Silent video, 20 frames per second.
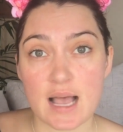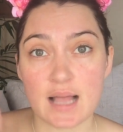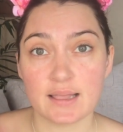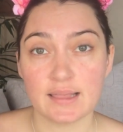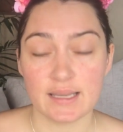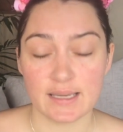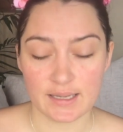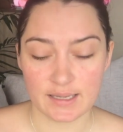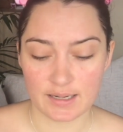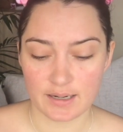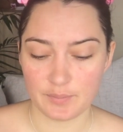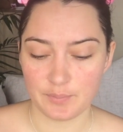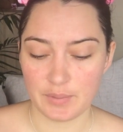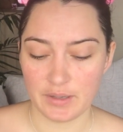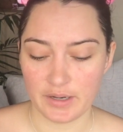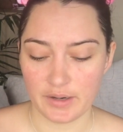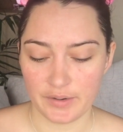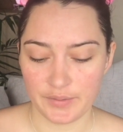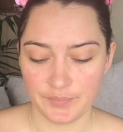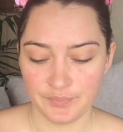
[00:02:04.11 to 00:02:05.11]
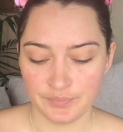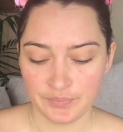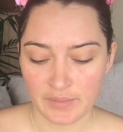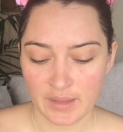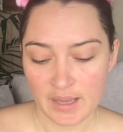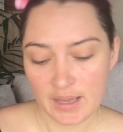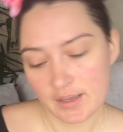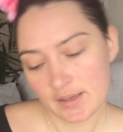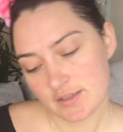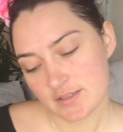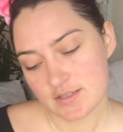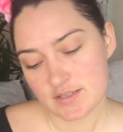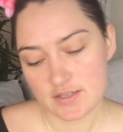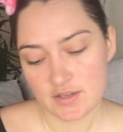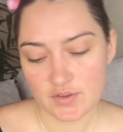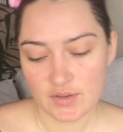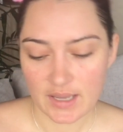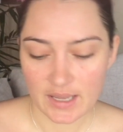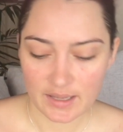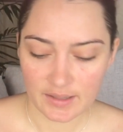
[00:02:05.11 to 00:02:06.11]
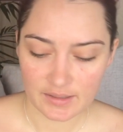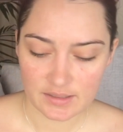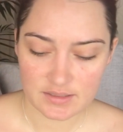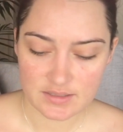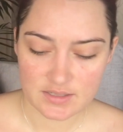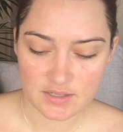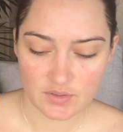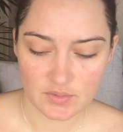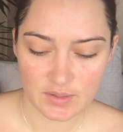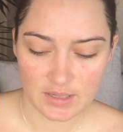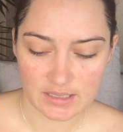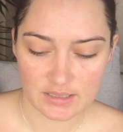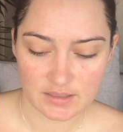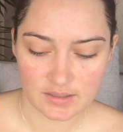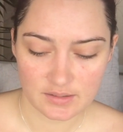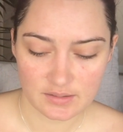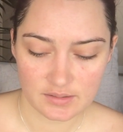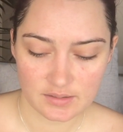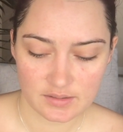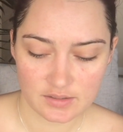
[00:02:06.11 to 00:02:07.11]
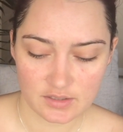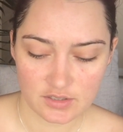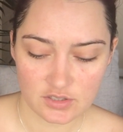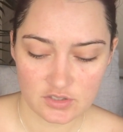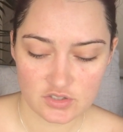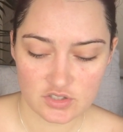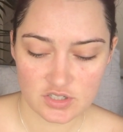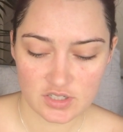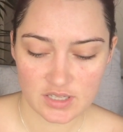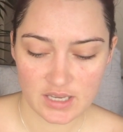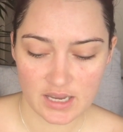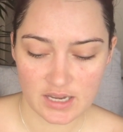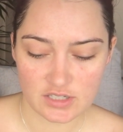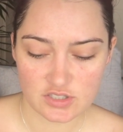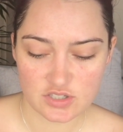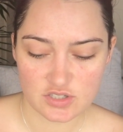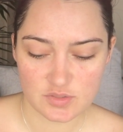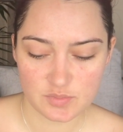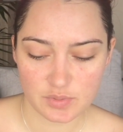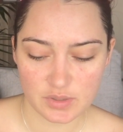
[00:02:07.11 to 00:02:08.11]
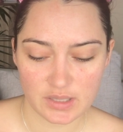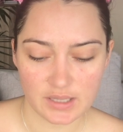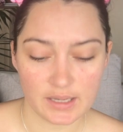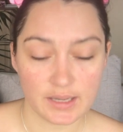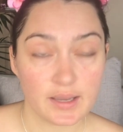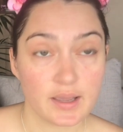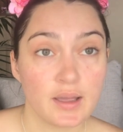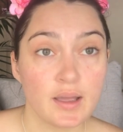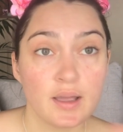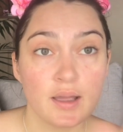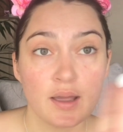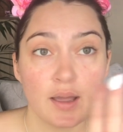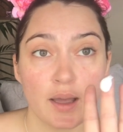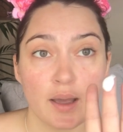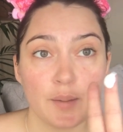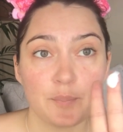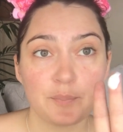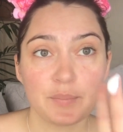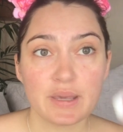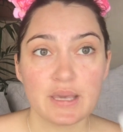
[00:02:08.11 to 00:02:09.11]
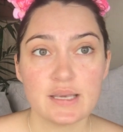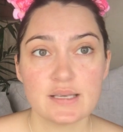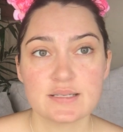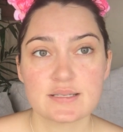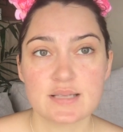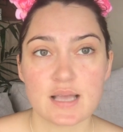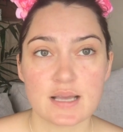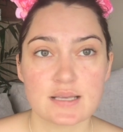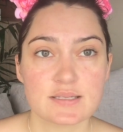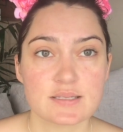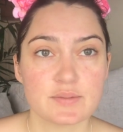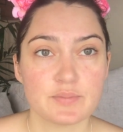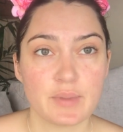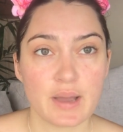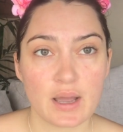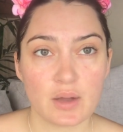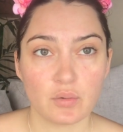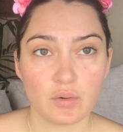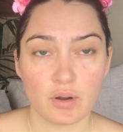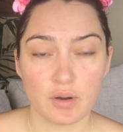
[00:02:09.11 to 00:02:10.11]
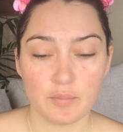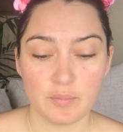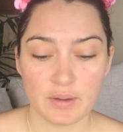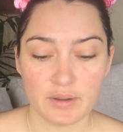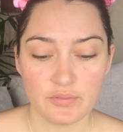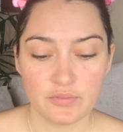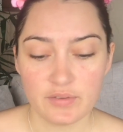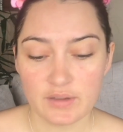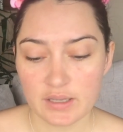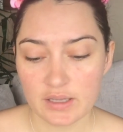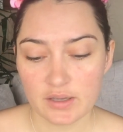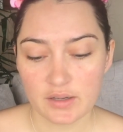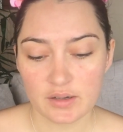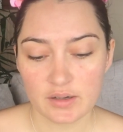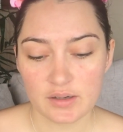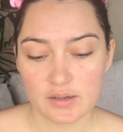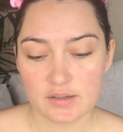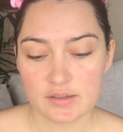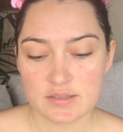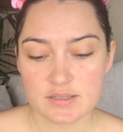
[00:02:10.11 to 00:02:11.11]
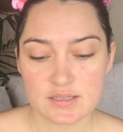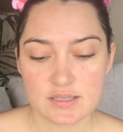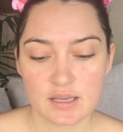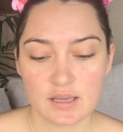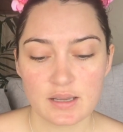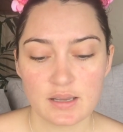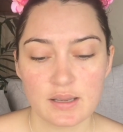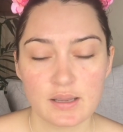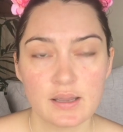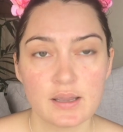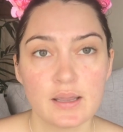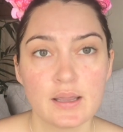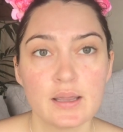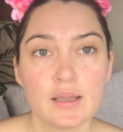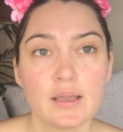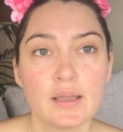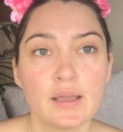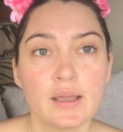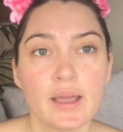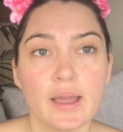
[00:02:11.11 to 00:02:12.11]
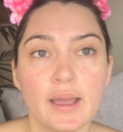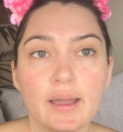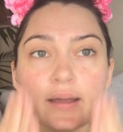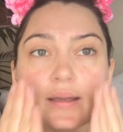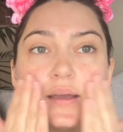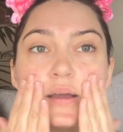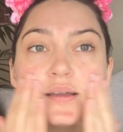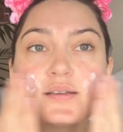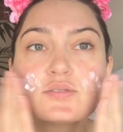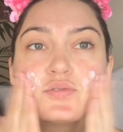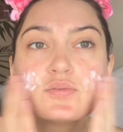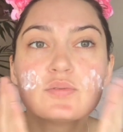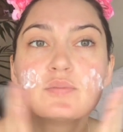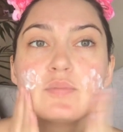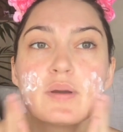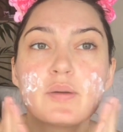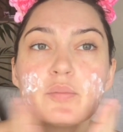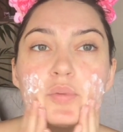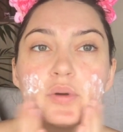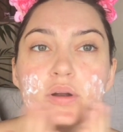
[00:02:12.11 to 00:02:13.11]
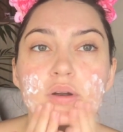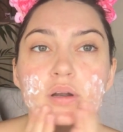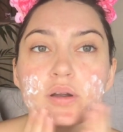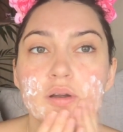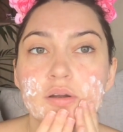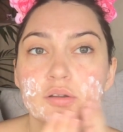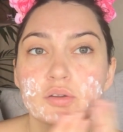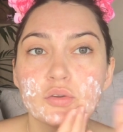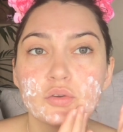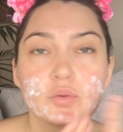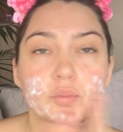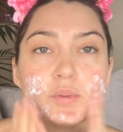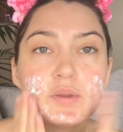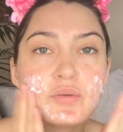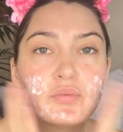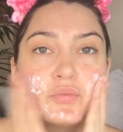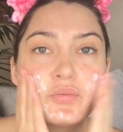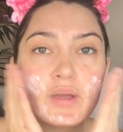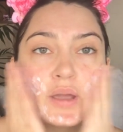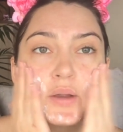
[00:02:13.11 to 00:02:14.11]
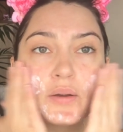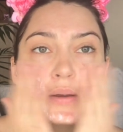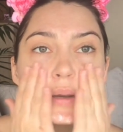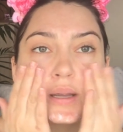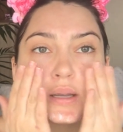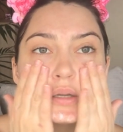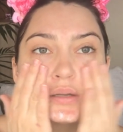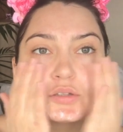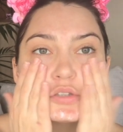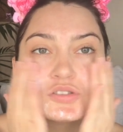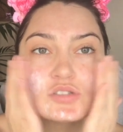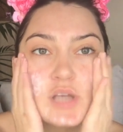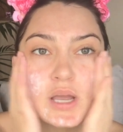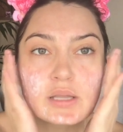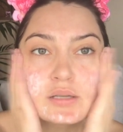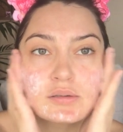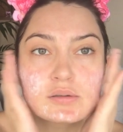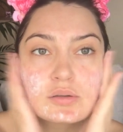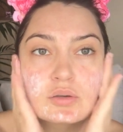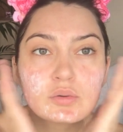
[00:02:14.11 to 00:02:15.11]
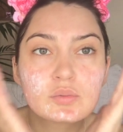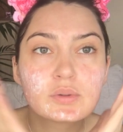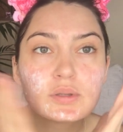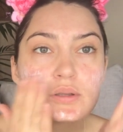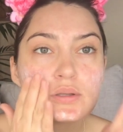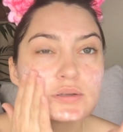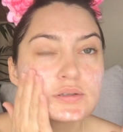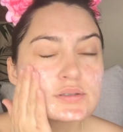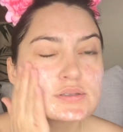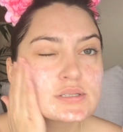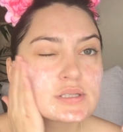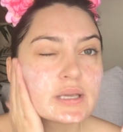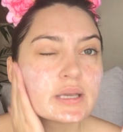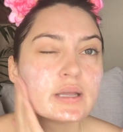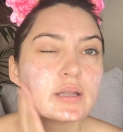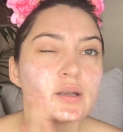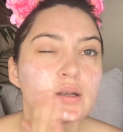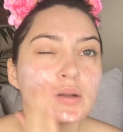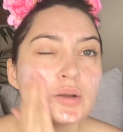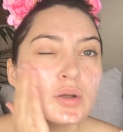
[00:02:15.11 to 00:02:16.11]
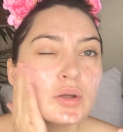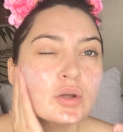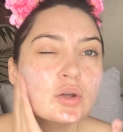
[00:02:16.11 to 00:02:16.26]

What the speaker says: I'll link it up here. So yeah, let's go in. Usually I just put like a pea-sized amount on my fingers. And guys, remember to be very gentle with your skin.